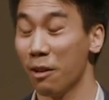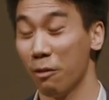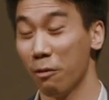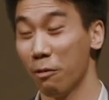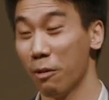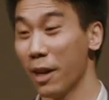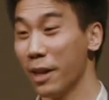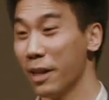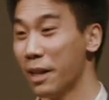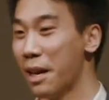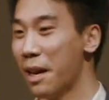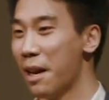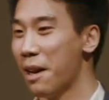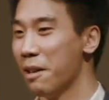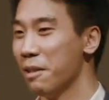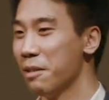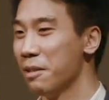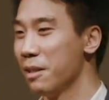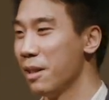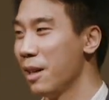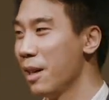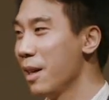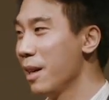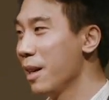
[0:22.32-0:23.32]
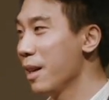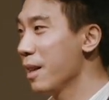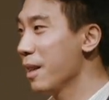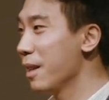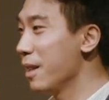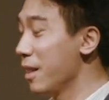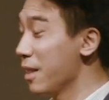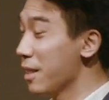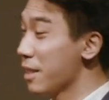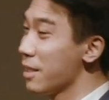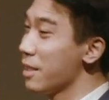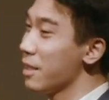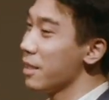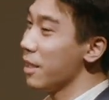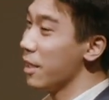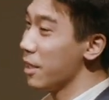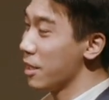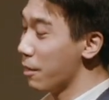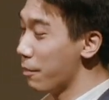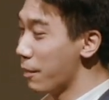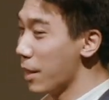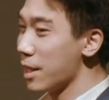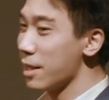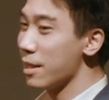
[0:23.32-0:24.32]
Right now, this
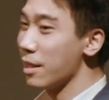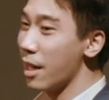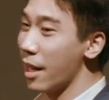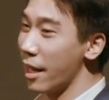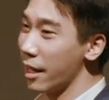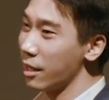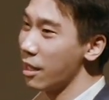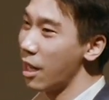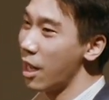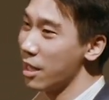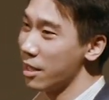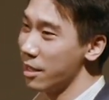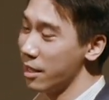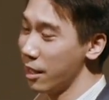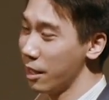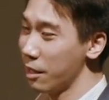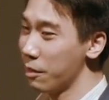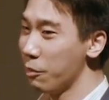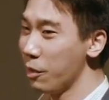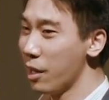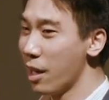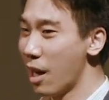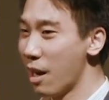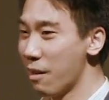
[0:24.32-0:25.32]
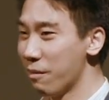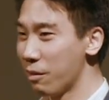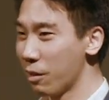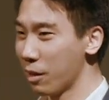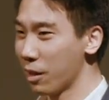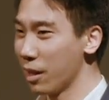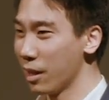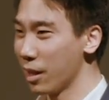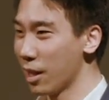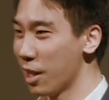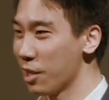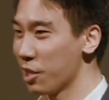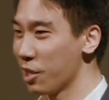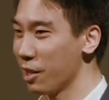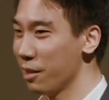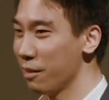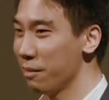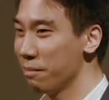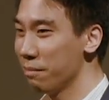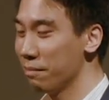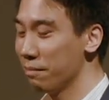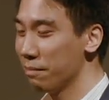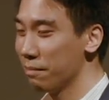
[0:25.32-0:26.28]
is the best diagnostic we have for concussion.